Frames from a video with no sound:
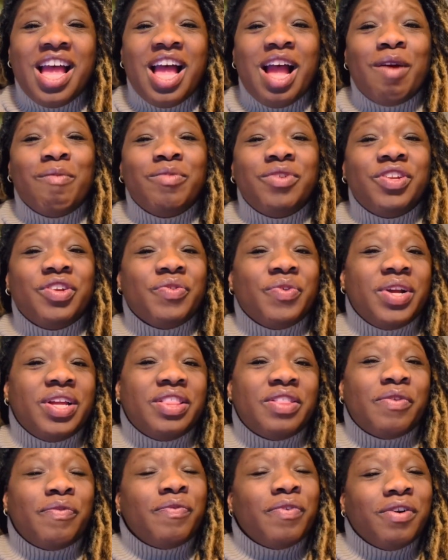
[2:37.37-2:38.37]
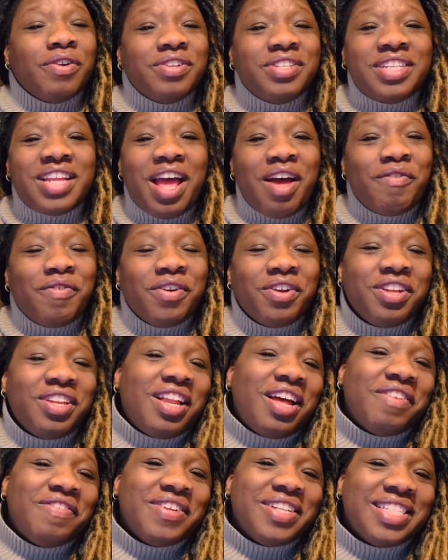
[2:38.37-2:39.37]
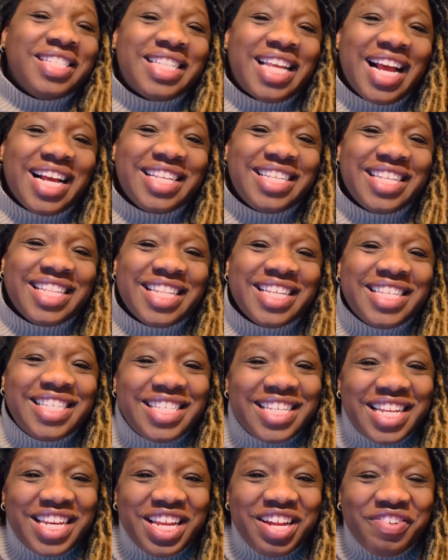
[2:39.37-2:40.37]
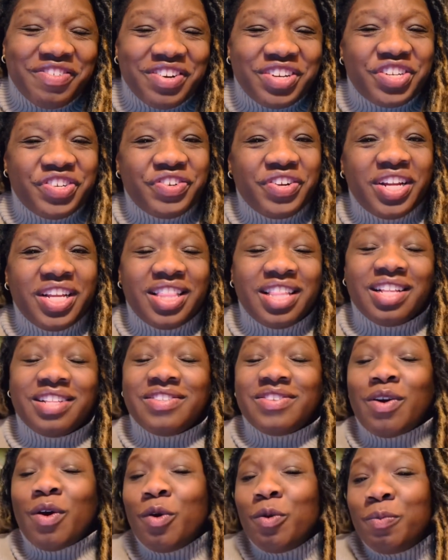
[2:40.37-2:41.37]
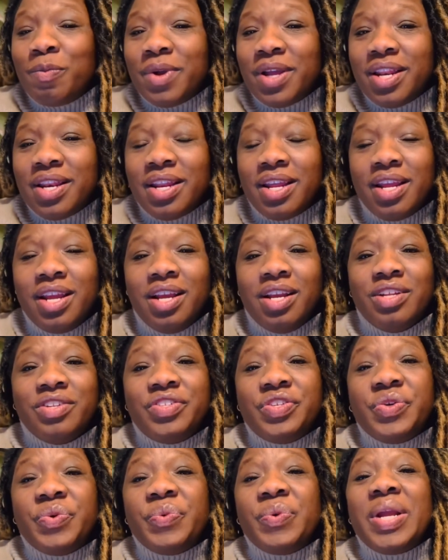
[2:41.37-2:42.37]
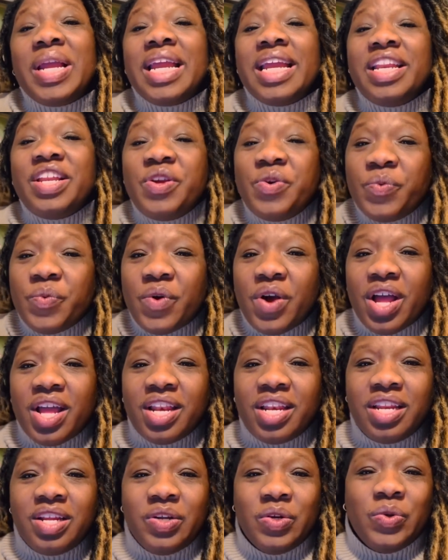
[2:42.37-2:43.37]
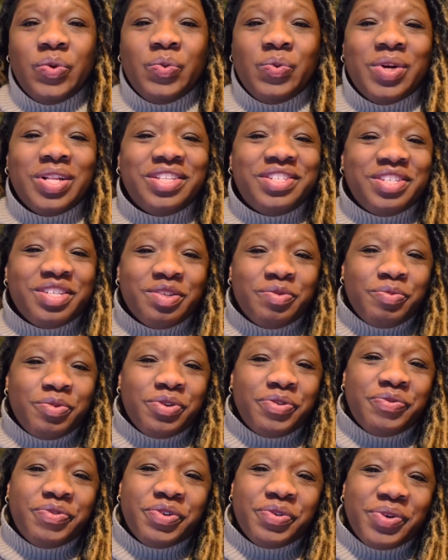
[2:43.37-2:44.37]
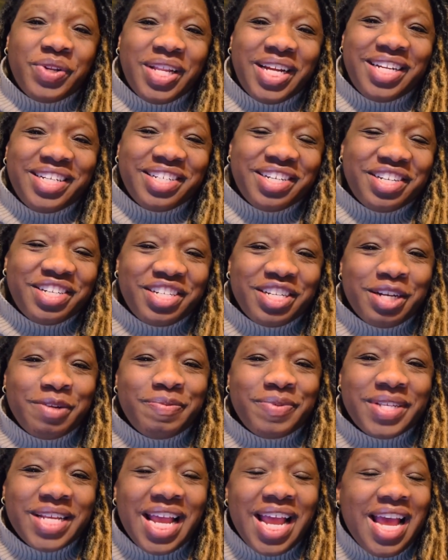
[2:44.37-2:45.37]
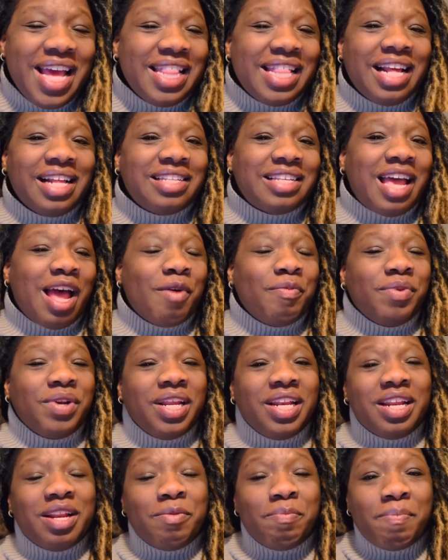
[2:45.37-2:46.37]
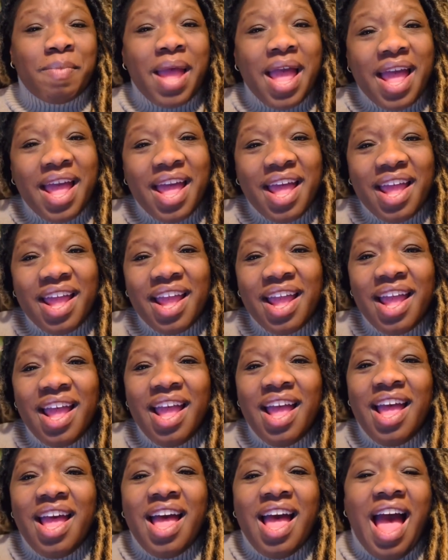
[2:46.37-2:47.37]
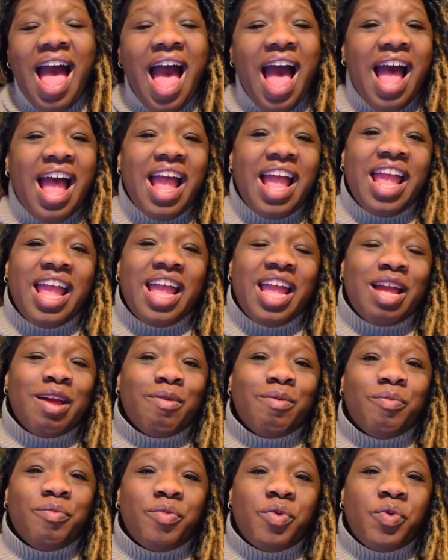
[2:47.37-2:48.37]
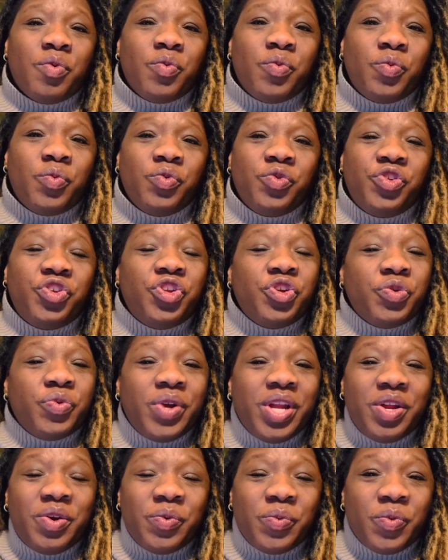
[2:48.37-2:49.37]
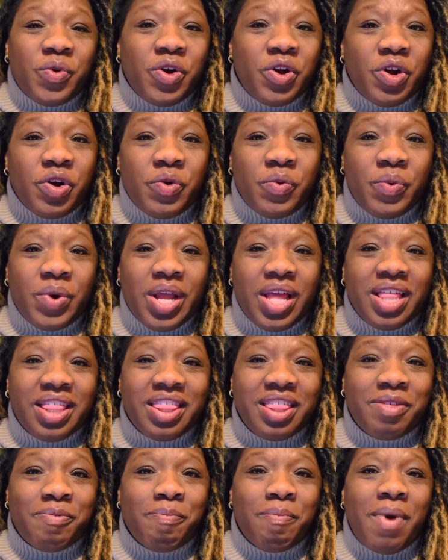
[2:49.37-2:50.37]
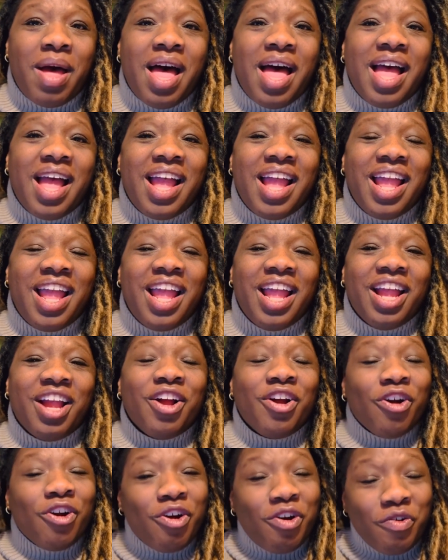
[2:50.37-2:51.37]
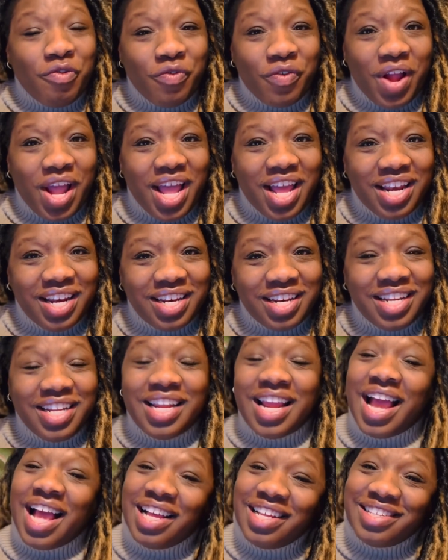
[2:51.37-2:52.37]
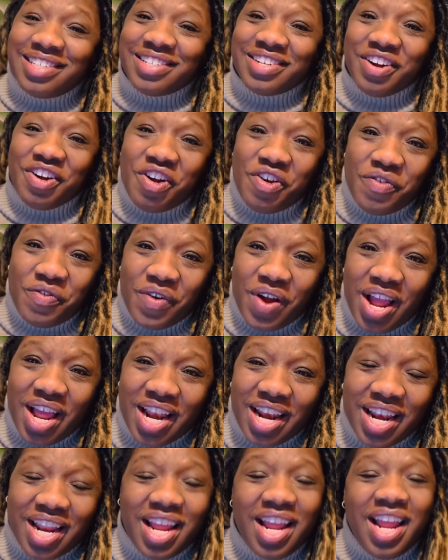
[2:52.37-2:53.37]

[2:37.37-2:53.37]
I'm doing the first ever Love and Sex in the City retreat that's open to anyone who wants to improve their relationships. That's happening in May. I am doing work with my girlfriend, yes, girlfriend,